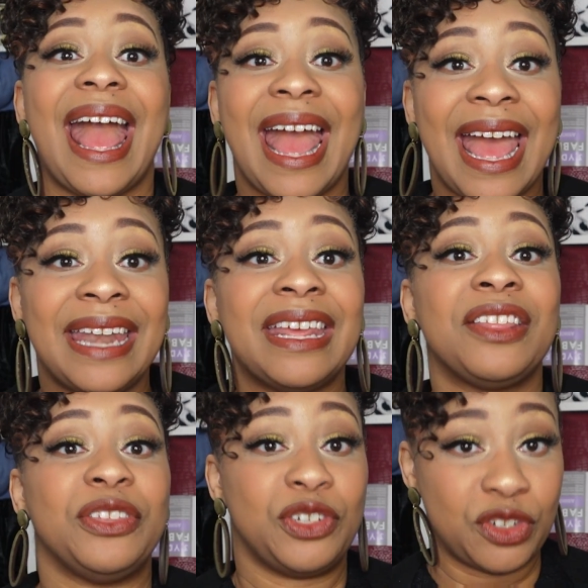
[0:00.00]
add
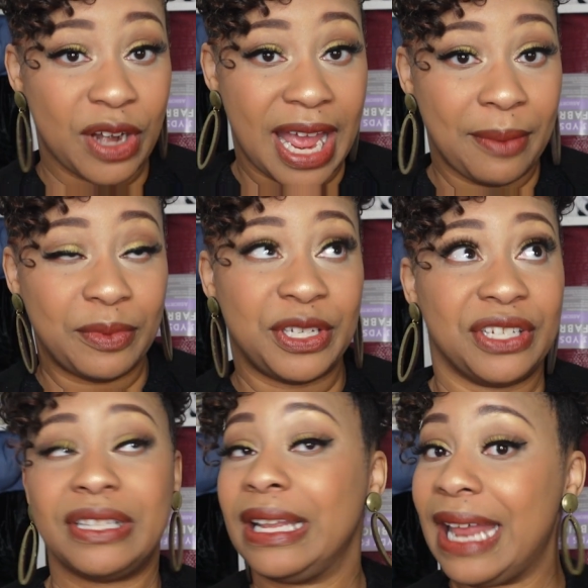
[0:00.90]
the strap, which
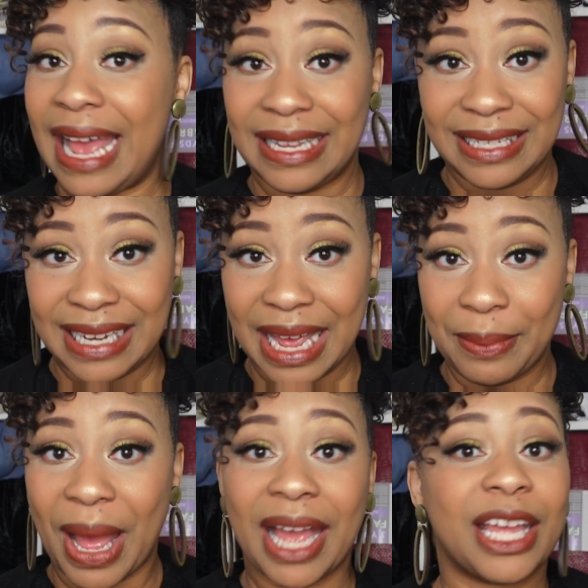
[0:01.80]
is the last
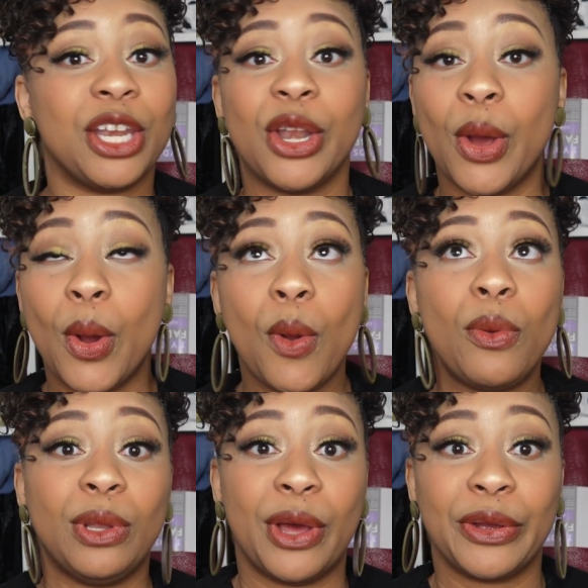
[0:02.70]
step, I could no
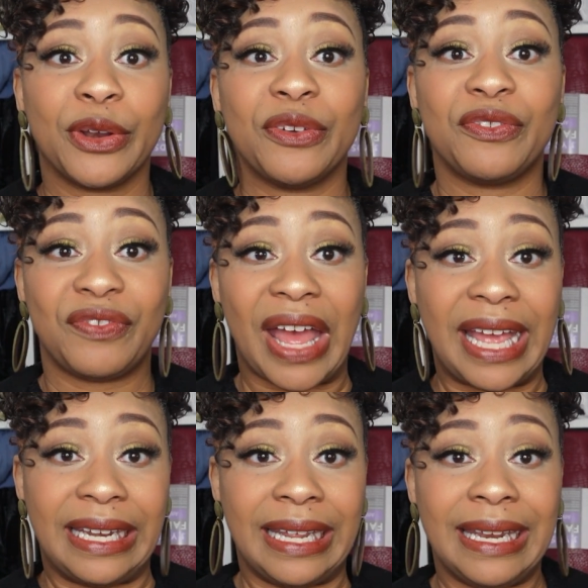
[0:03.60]
longer
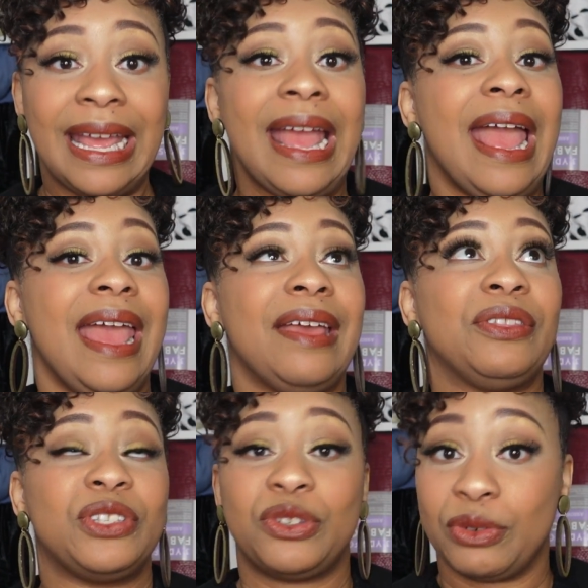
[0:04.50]
find it, and
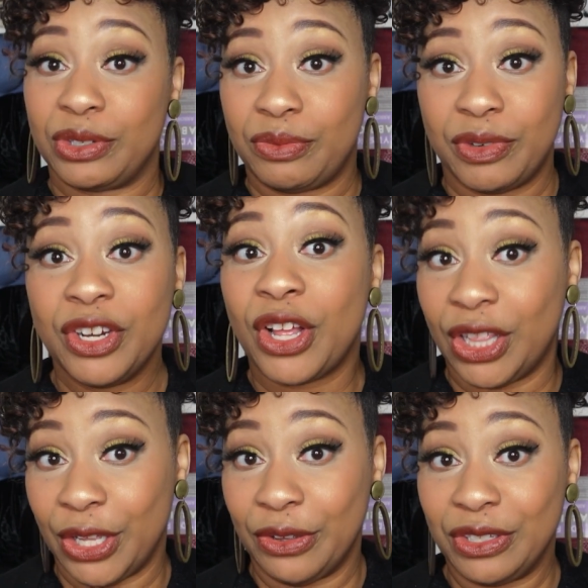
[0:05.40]
the stores were
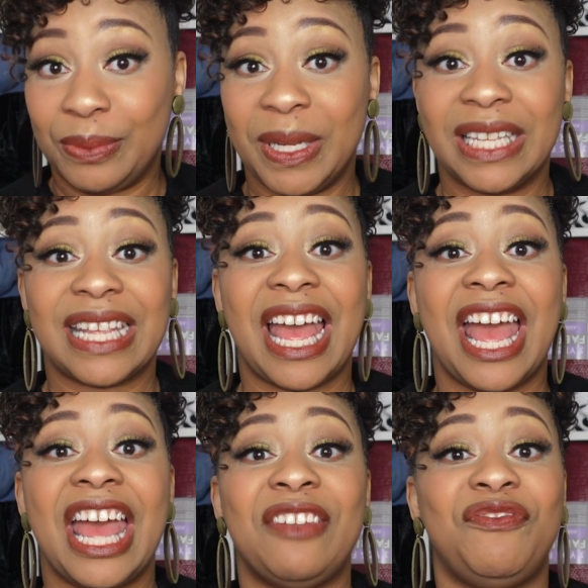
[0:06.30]
closed because I
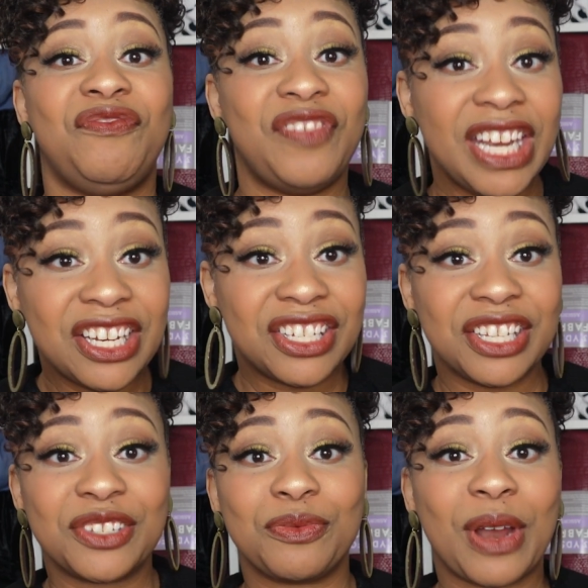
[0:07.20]
had finished
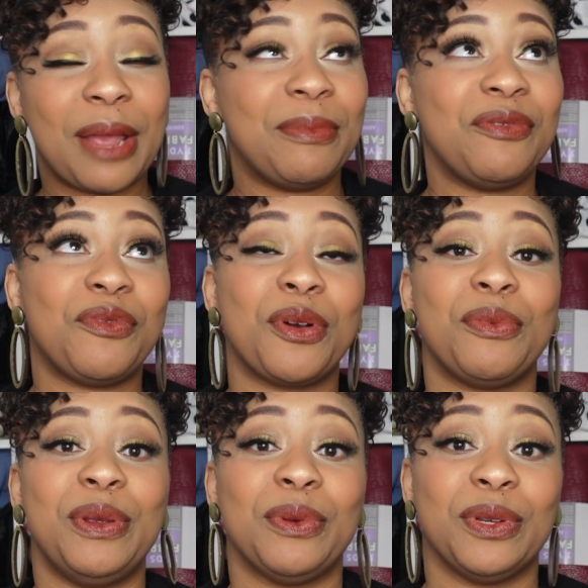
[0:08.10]
this right before
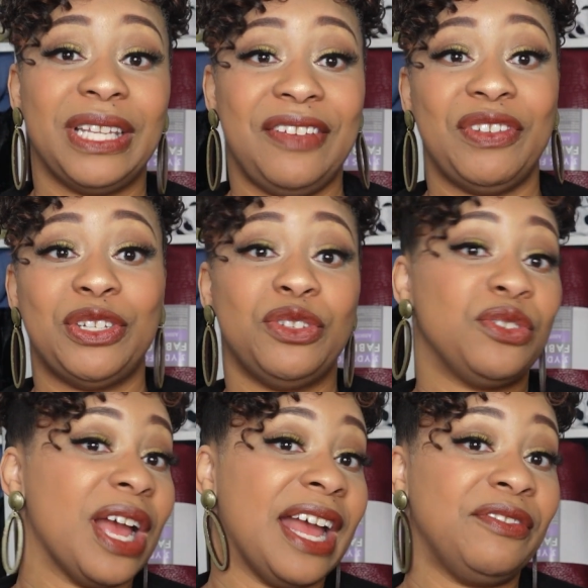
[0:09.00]
we were leaving to
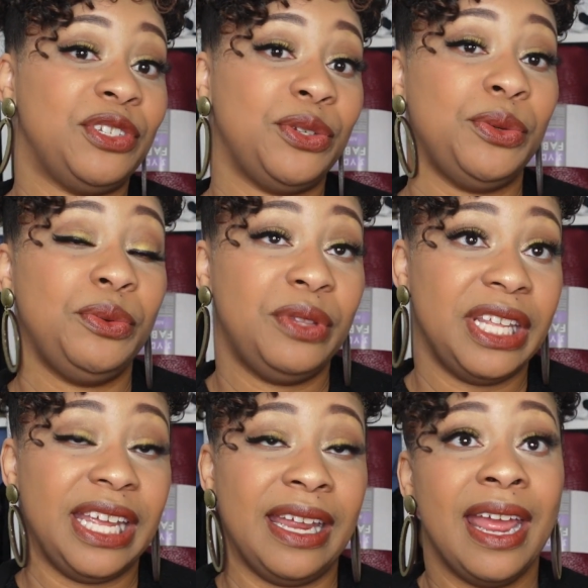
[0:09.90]
drive to
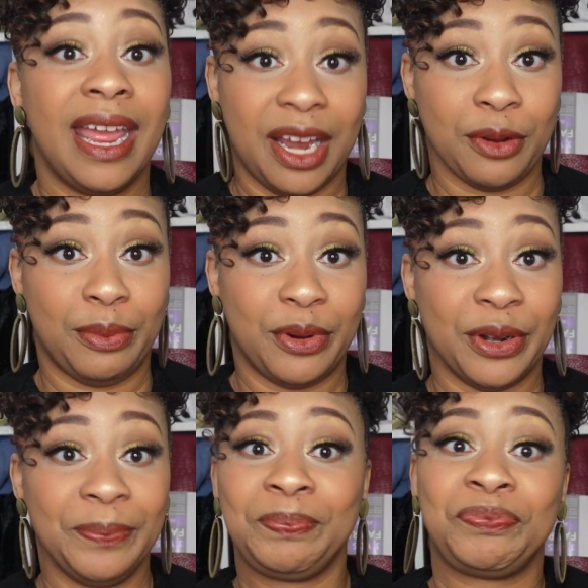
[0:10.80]
the
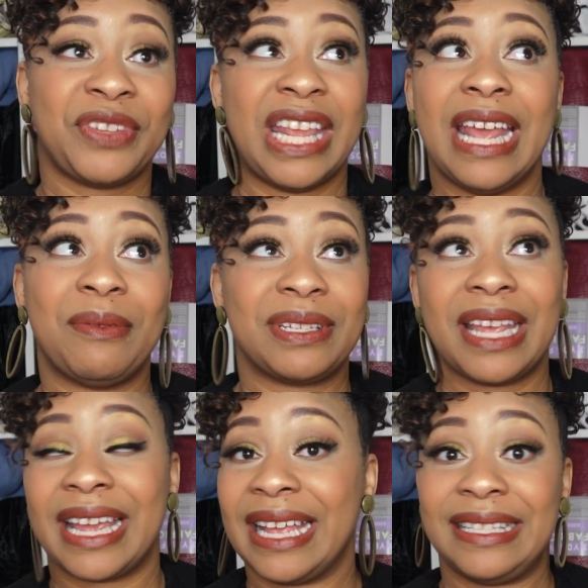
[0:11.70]
airport, and that was
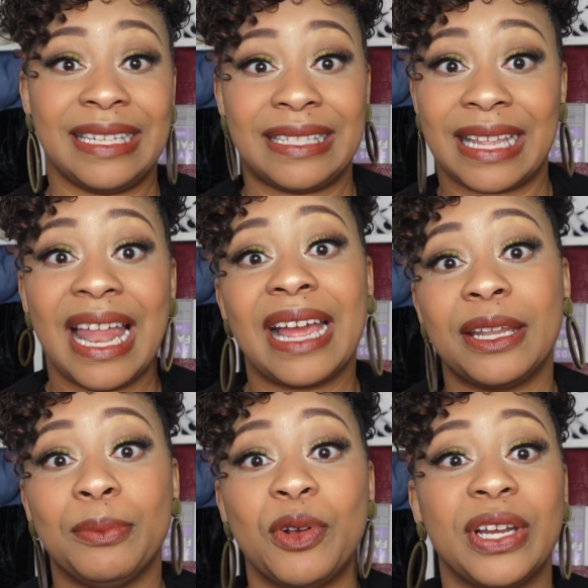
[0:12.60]
like at 6 o'clock
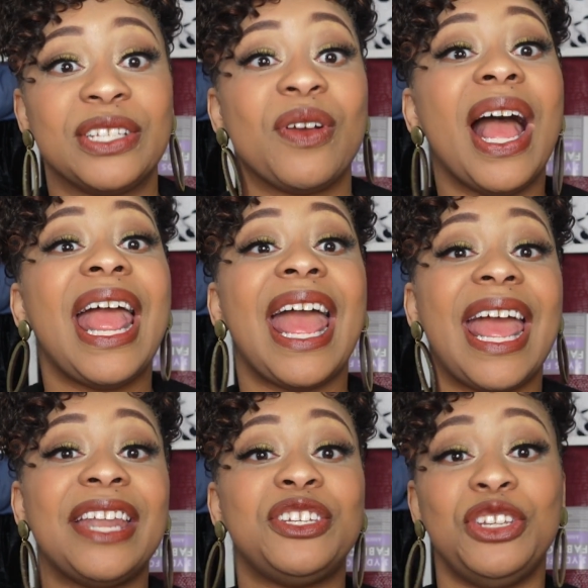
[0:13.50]
in the morning. So I
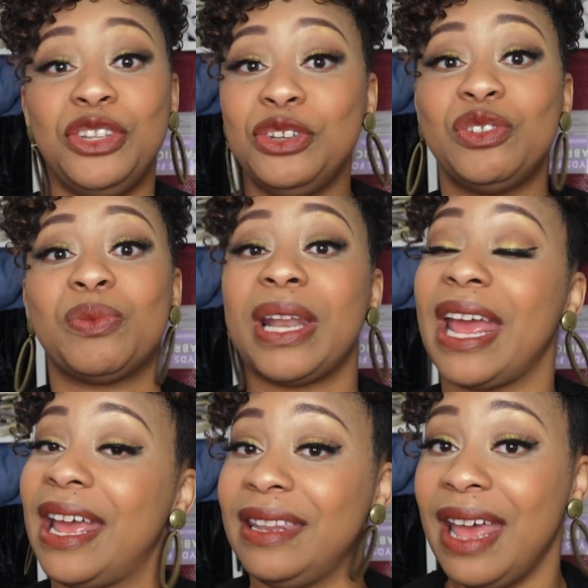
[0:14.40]
had to use what I
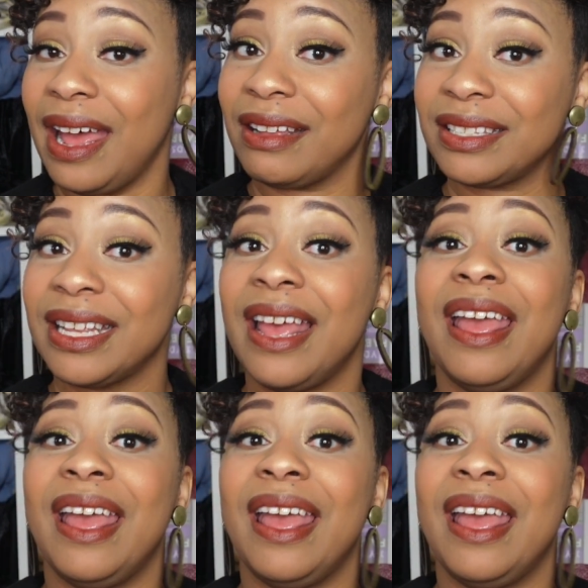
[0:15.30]
had in the house,